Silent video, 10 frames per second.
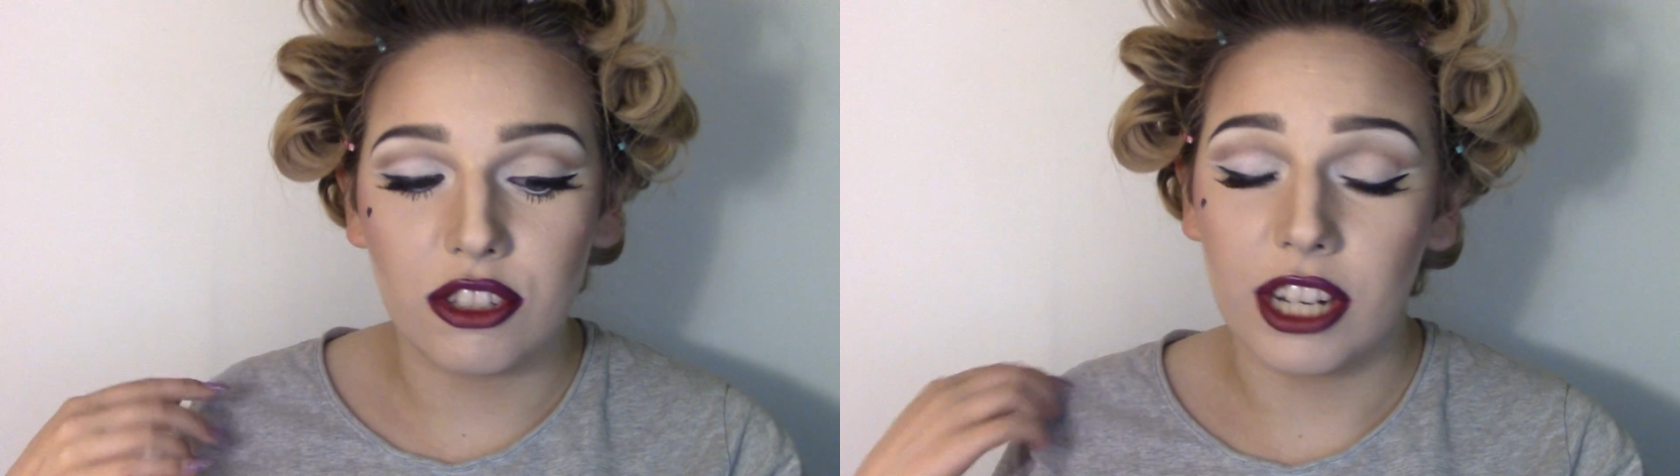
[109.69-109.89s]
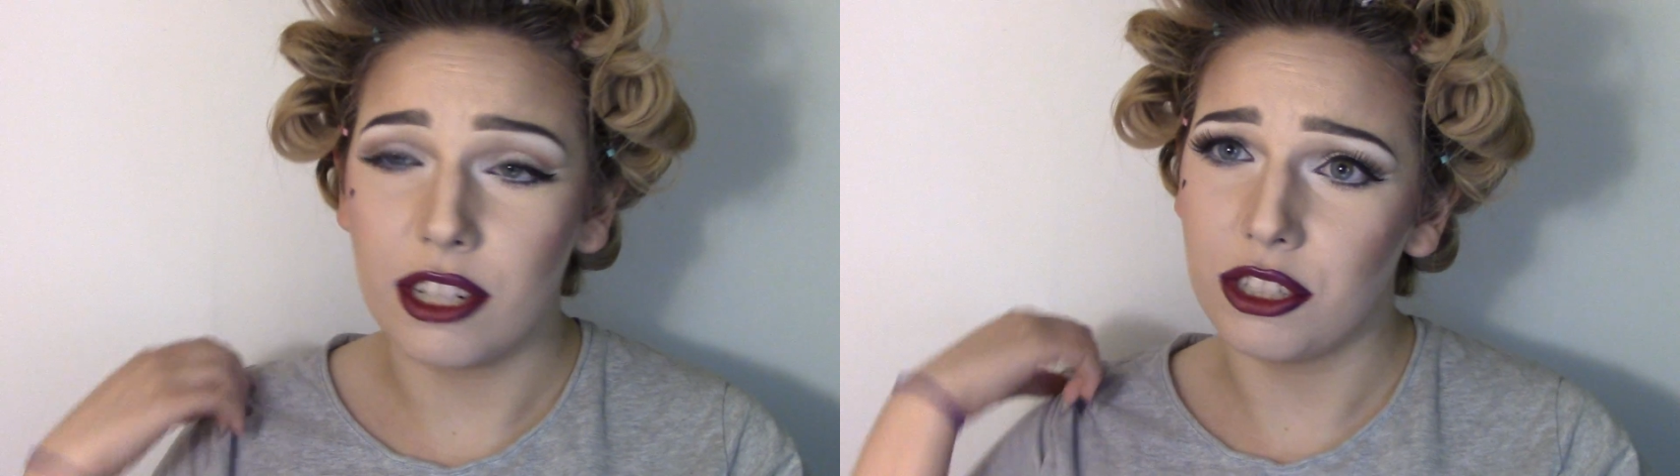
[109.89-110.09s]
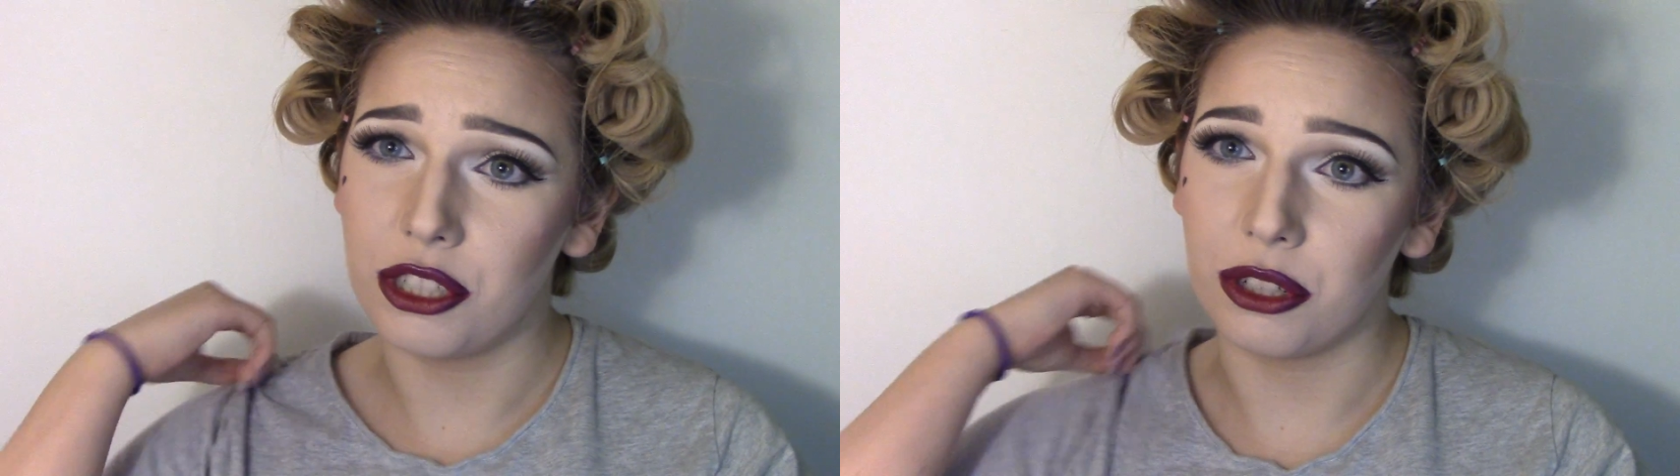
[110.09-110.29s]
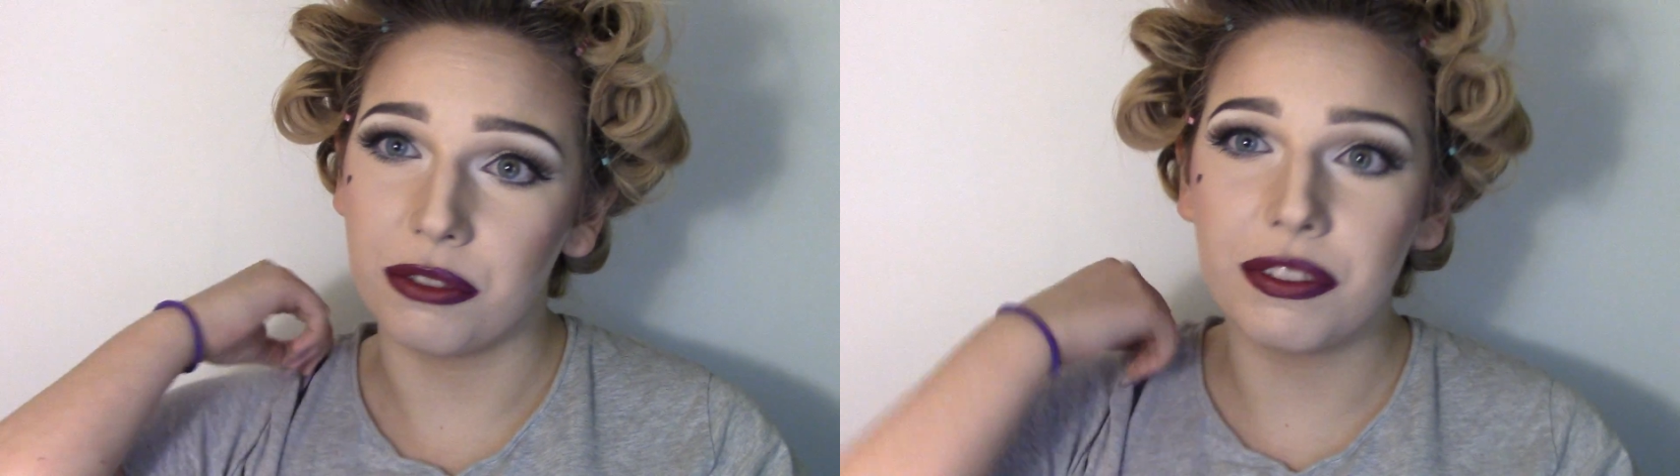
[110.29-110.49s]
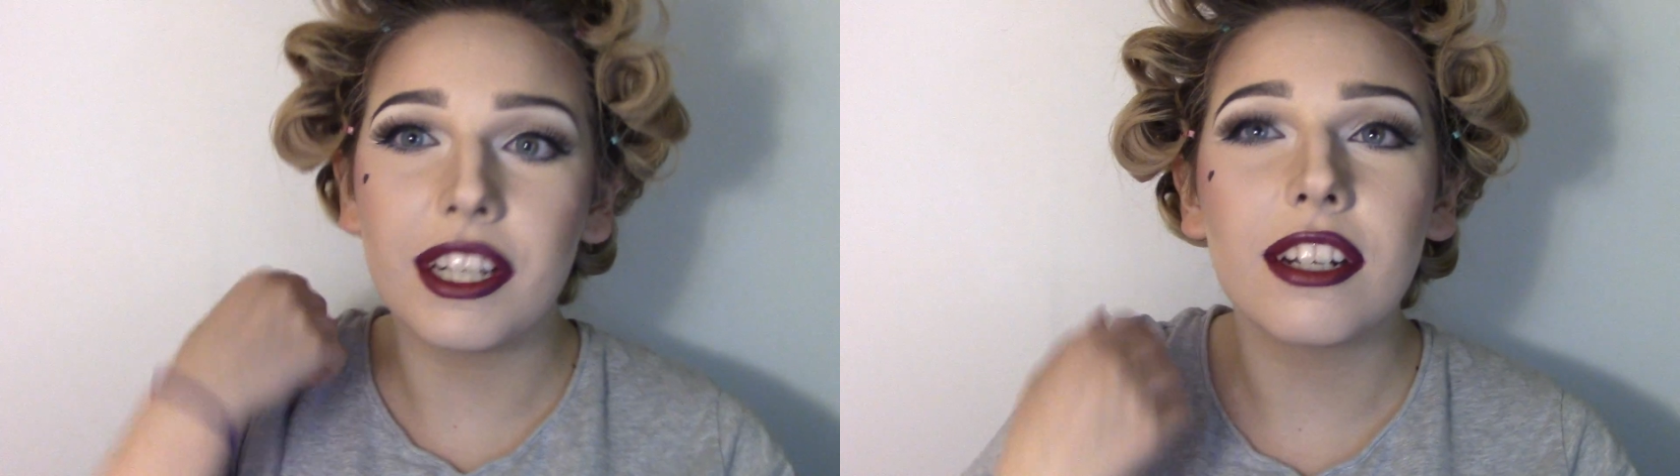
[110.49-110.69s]
Jaden Dior
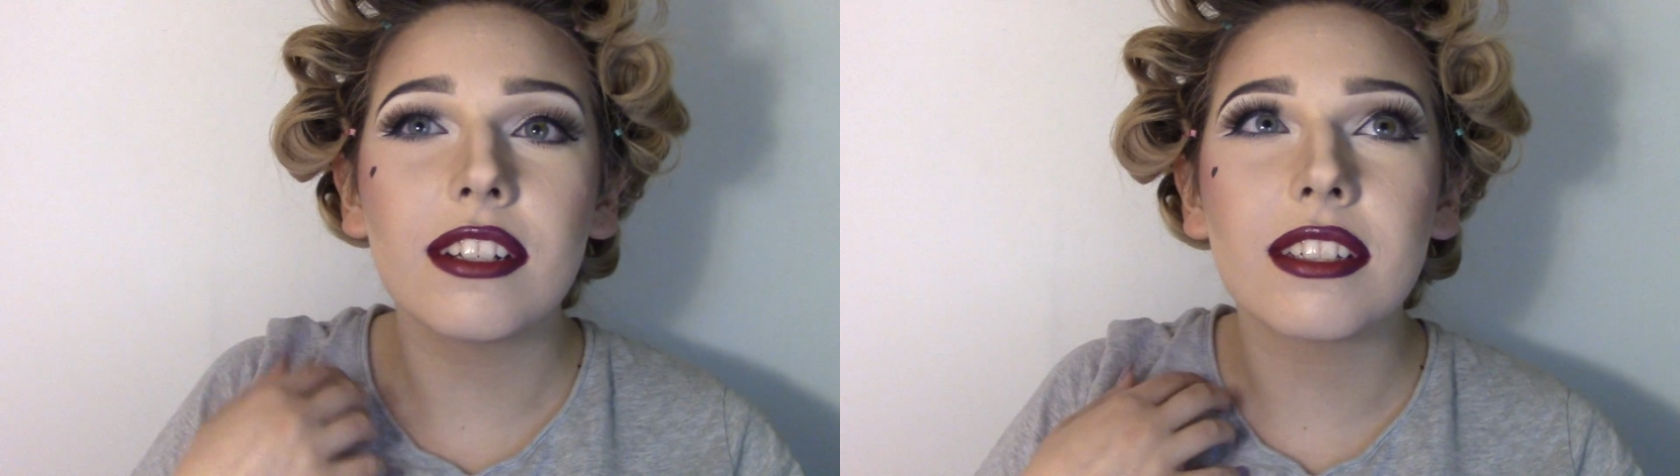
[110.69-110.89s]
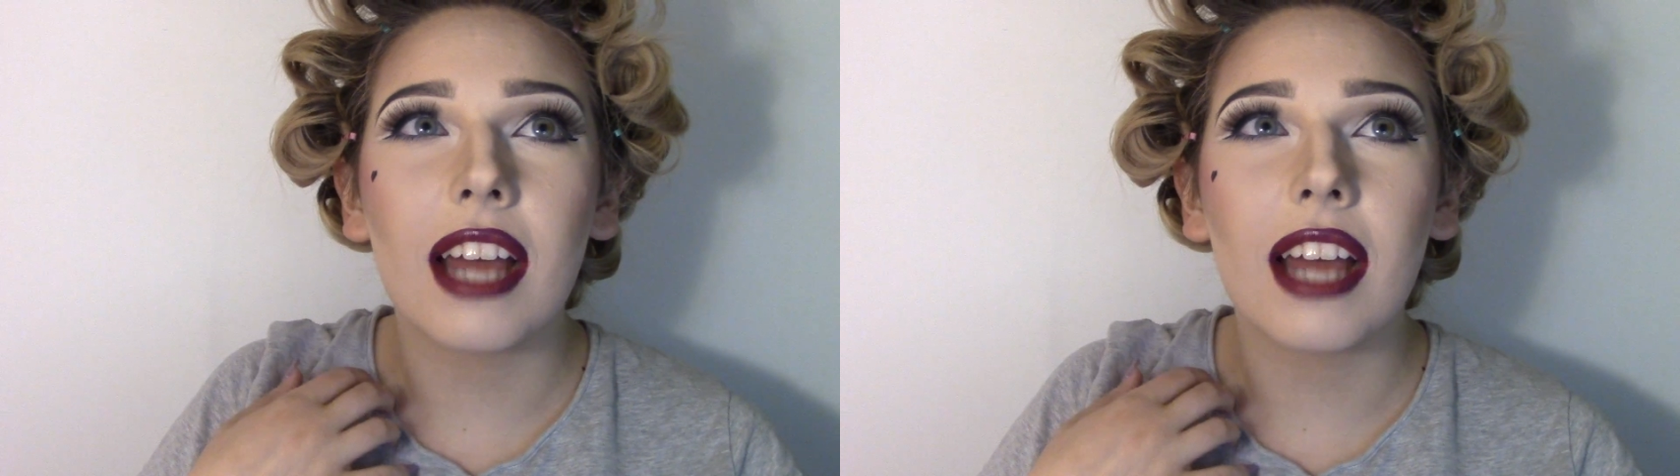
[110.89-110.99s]
Fierce.